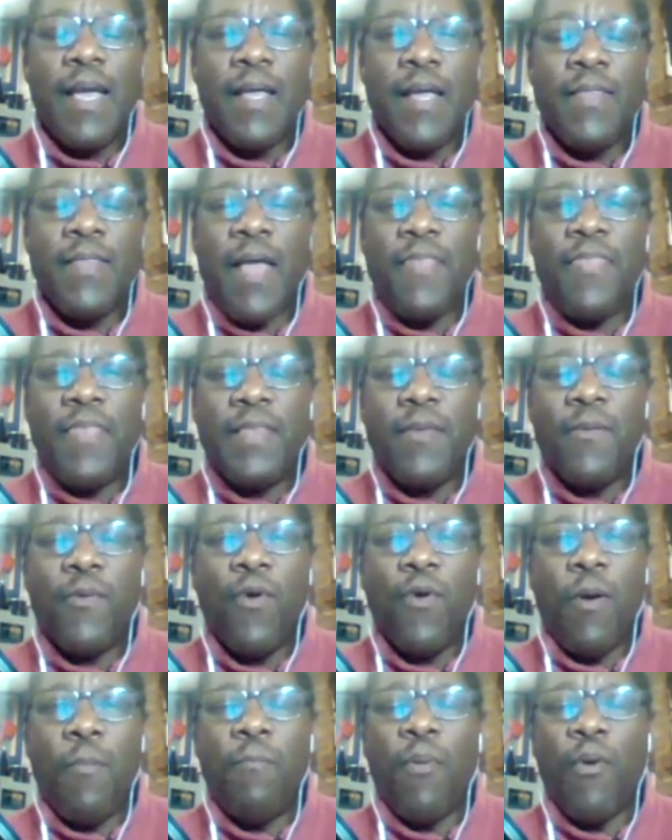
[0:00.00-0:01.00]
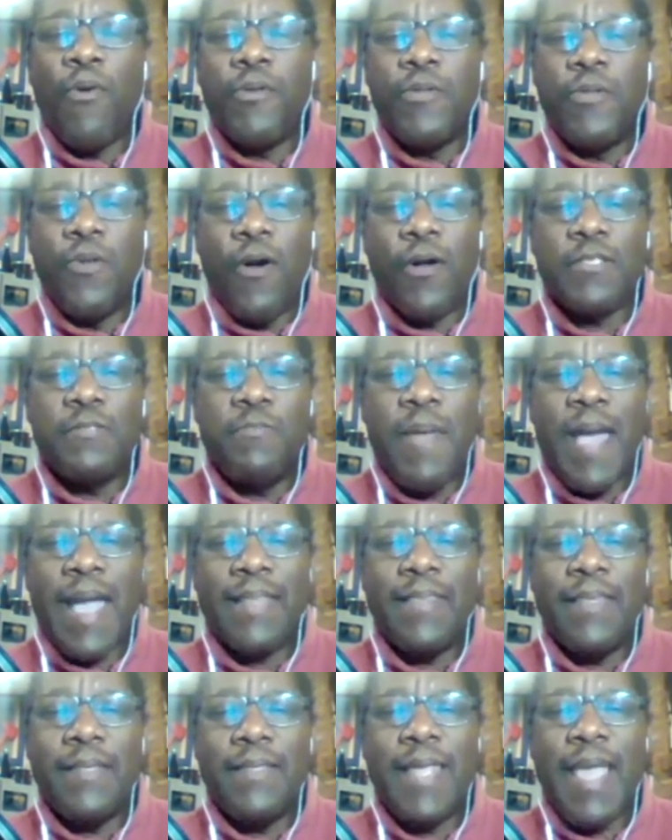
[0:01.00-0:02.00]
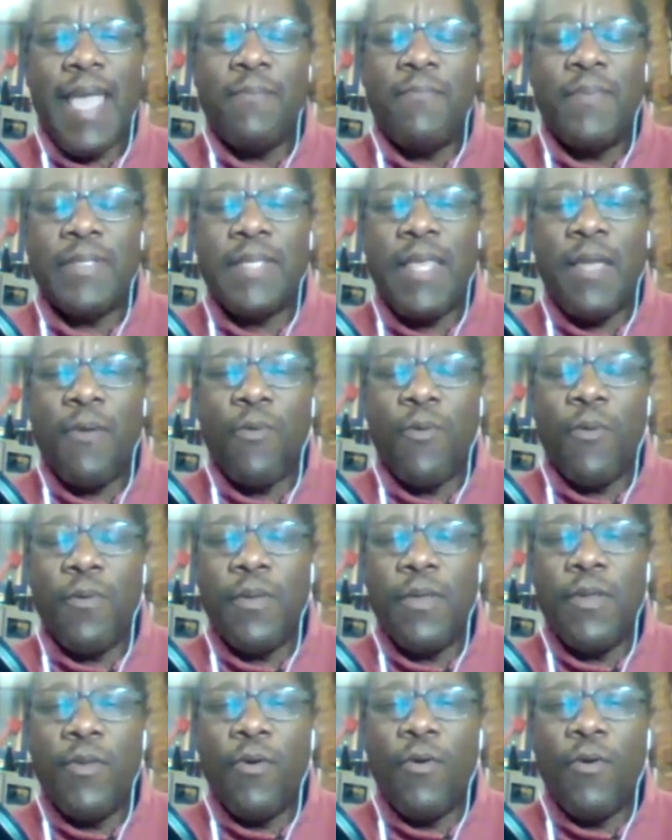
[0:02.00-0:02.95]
I think they were called bird dogs back in the day, but they were,